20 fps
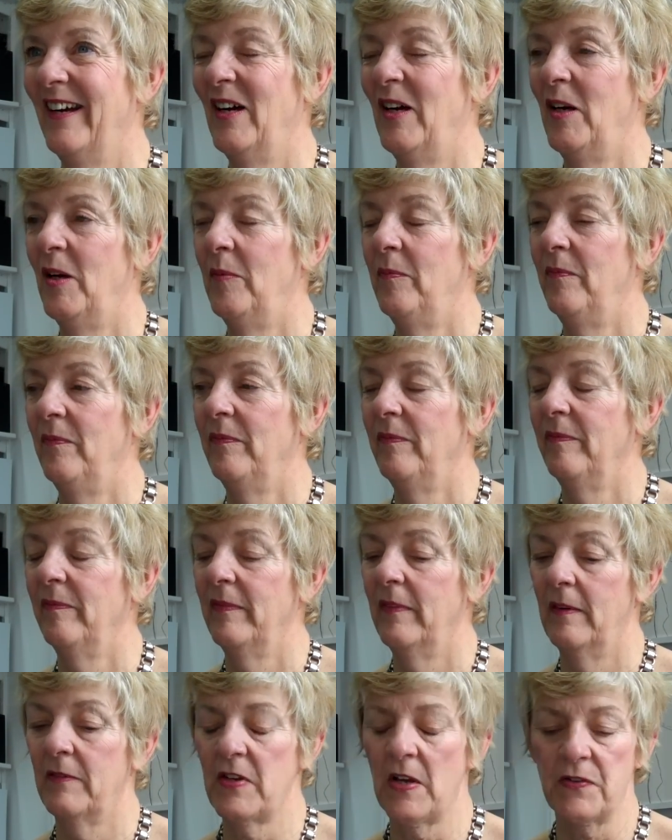Um,
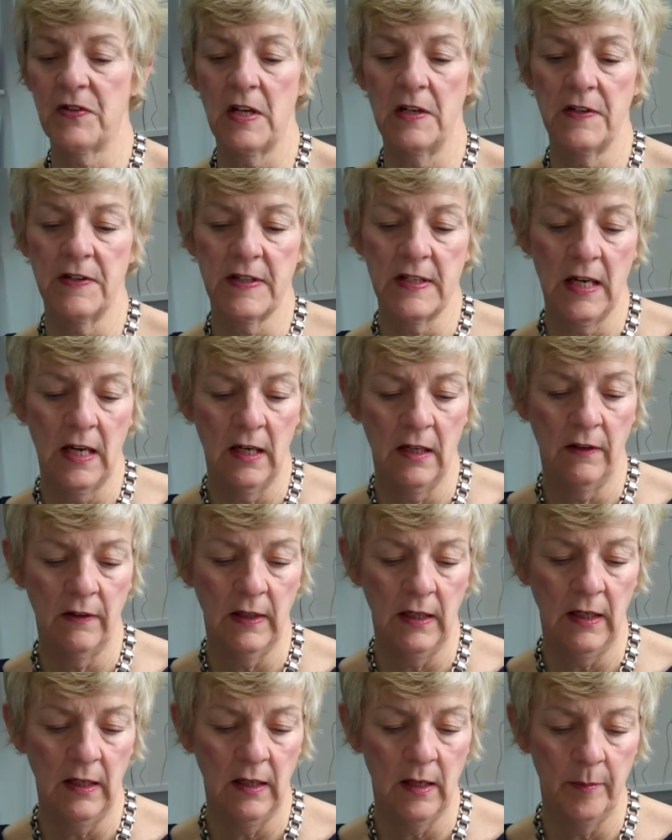so I was going to say
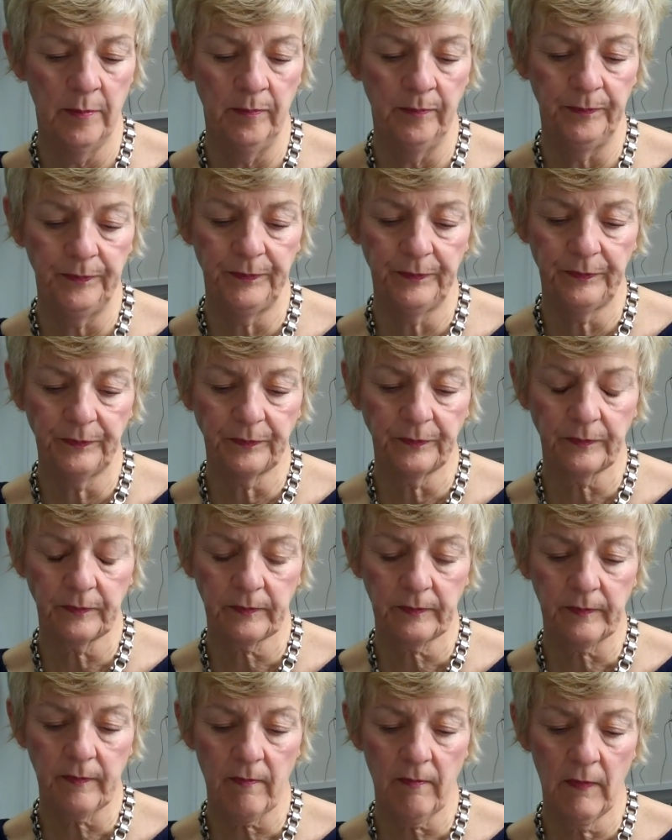the, um,
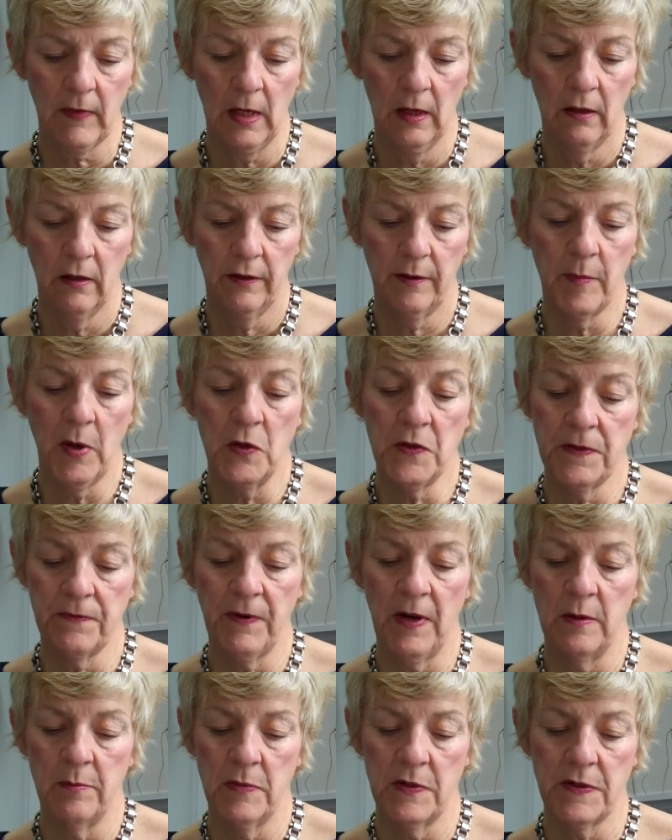the most
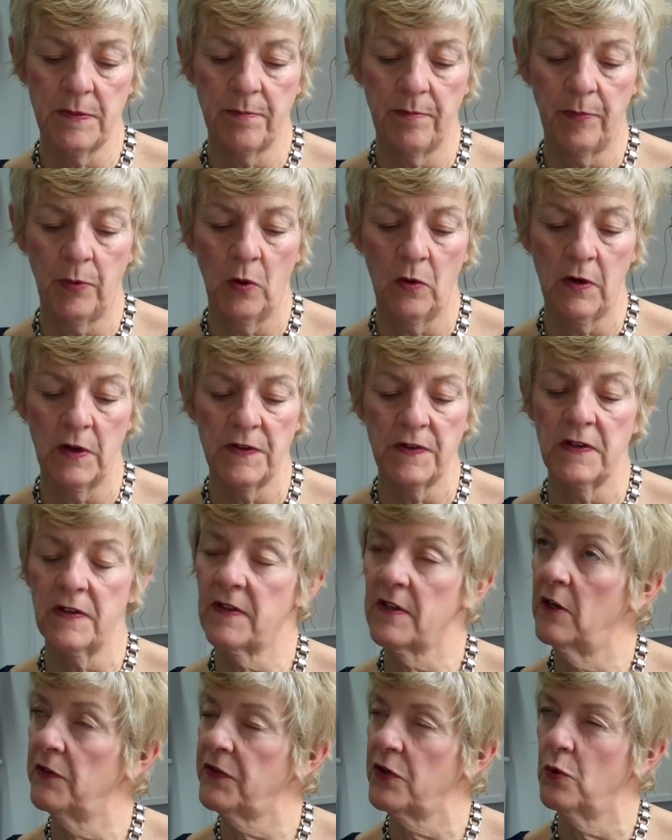famous blog is the
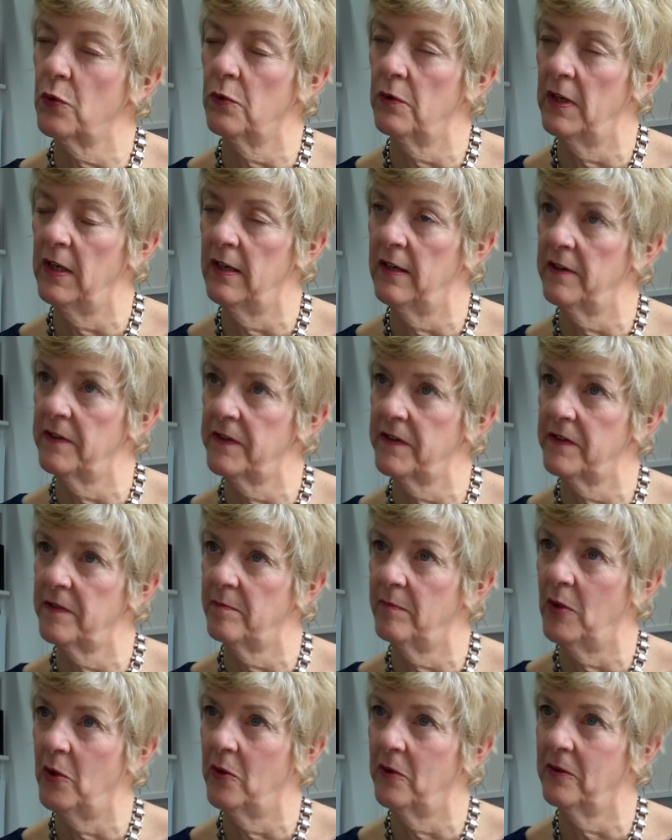
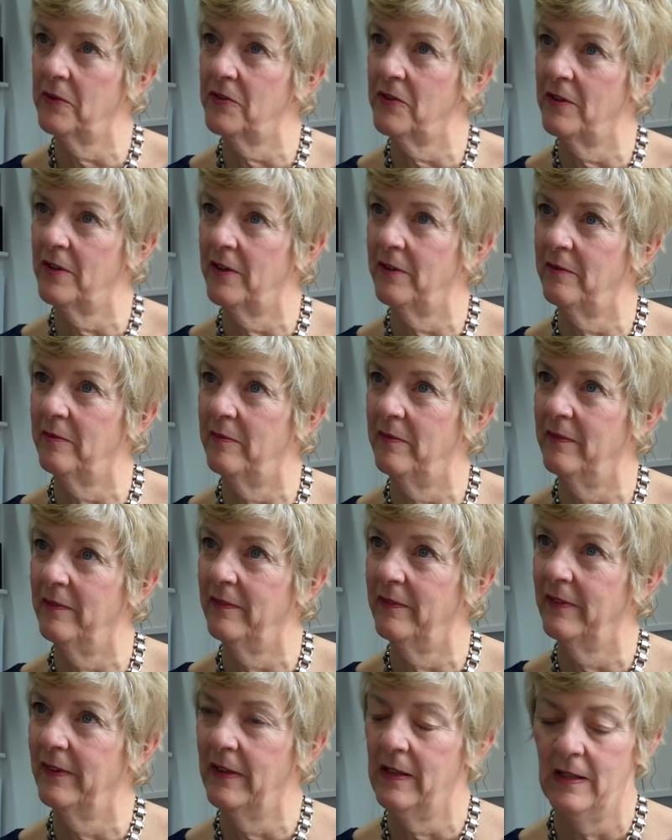Sartorialist blog, do you know?
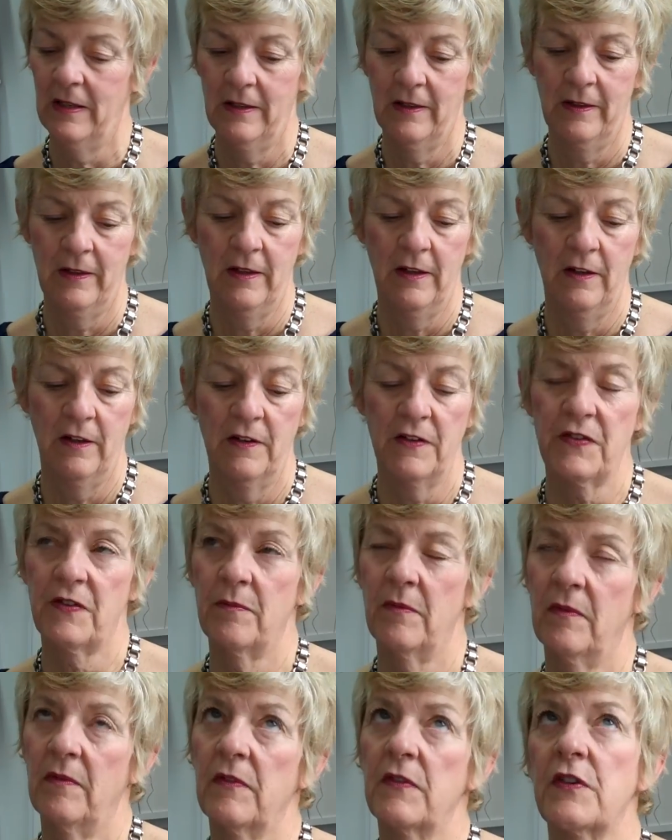
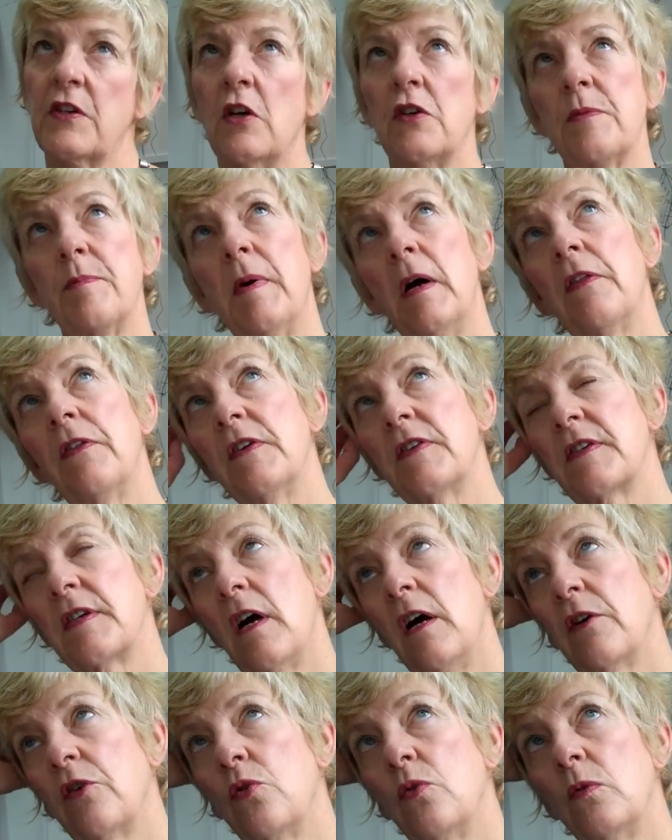It's started by this
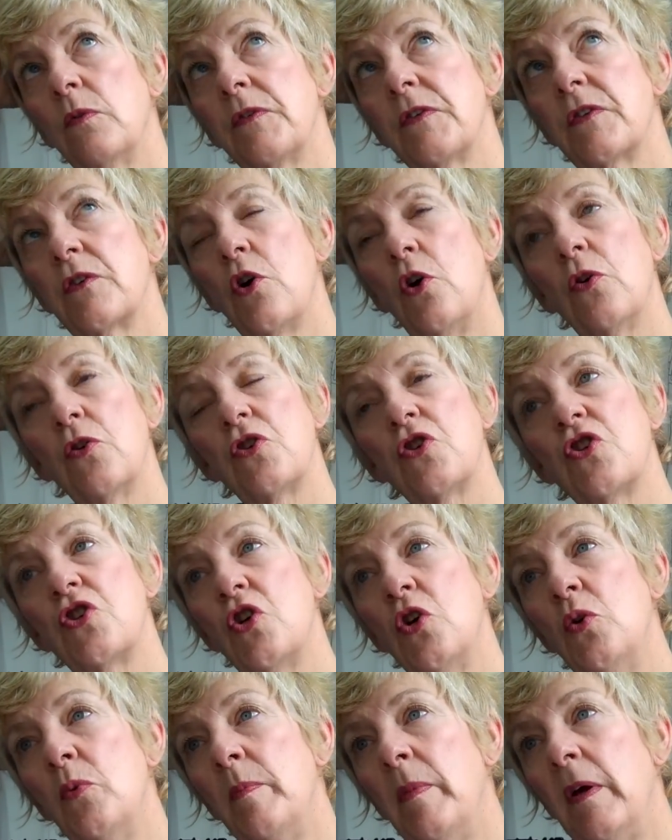guy called Scott
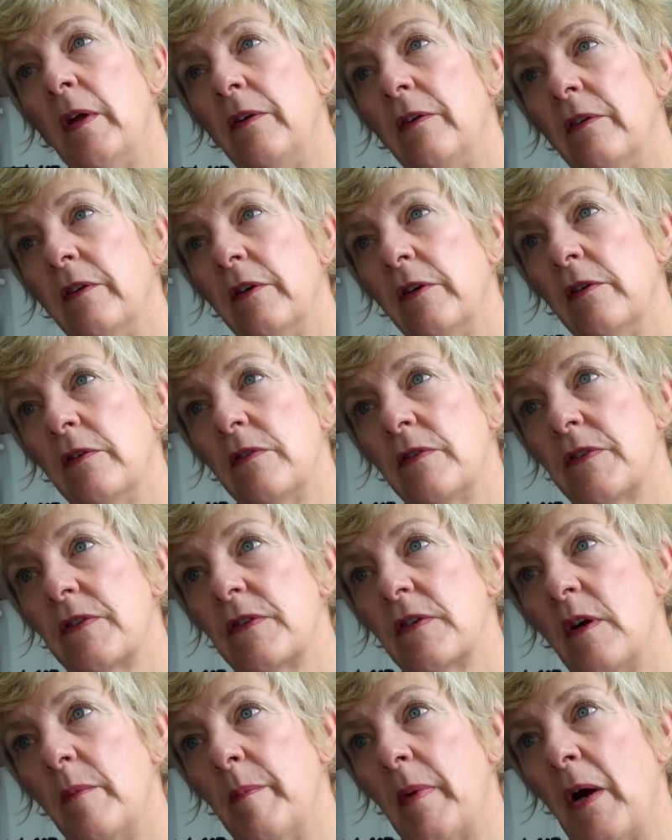Schumann, who's